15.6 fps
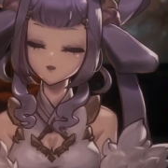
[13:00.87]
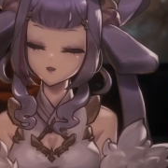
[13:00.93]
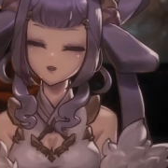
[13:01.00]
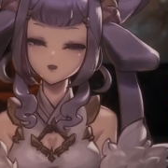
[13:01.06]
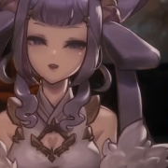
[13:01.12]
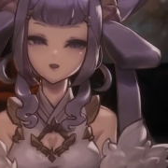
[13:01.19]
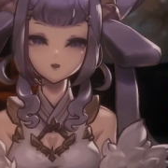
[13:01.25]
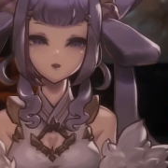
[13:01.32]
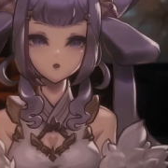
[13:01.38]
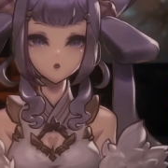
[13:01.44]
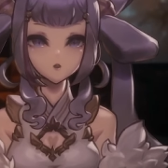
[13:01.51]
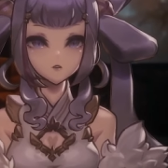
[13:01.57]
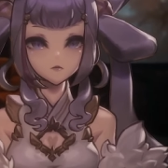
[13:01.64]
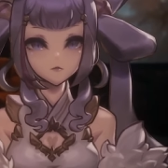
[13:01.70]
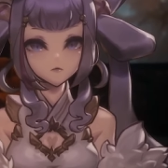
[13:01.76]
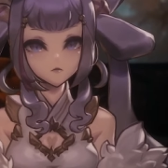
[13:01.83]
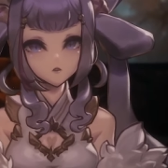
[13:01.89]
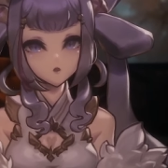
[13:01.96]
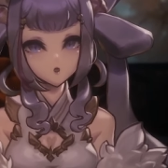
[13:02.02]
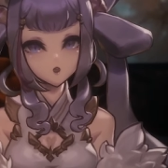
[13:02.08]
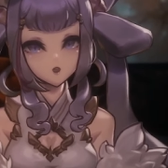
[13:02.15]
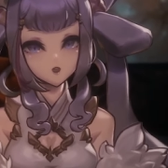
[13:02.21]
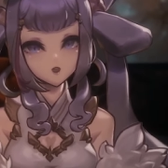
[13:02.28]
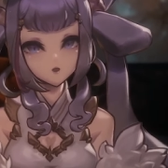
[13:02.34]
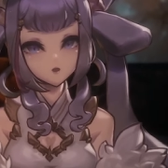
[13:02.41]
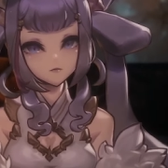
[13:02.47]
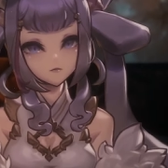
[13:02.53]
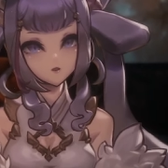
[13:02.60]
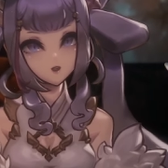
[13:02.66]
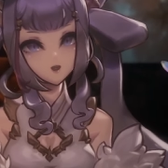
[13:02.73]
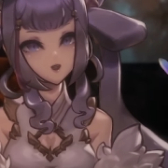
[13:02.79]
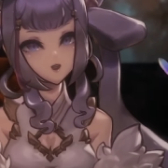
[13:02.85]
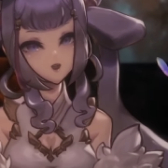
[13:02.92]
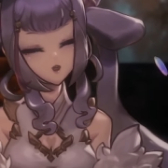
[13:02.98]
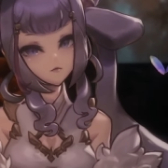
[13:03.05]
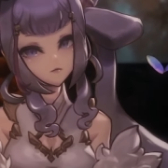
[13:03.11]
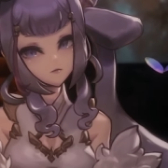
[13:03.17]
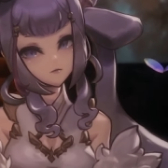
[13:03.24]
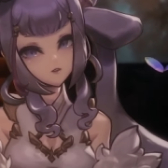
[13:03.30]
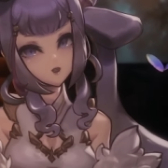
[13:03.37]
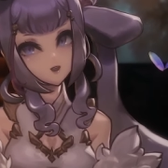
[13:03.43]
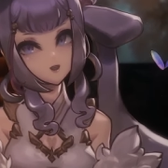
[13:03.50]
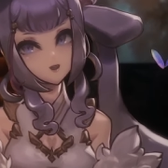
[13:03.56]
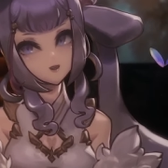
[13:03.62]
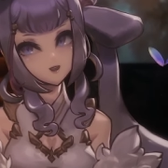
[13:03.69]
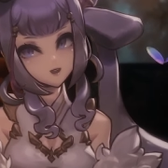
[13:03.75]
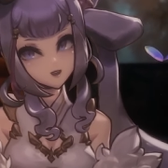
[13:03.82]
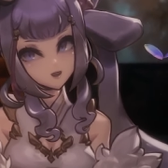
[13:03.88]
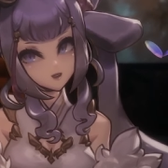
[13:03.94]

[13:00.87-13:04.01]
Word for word: and joy will come again.